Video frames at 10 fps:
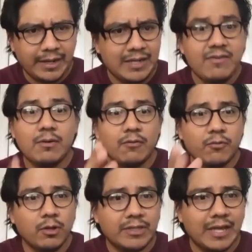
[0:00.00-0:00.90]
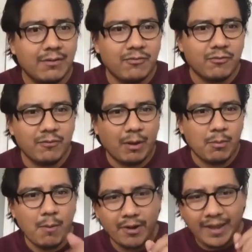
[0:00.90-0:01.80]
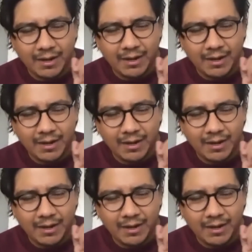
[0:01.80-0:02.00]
And even if we looked at, I remember again,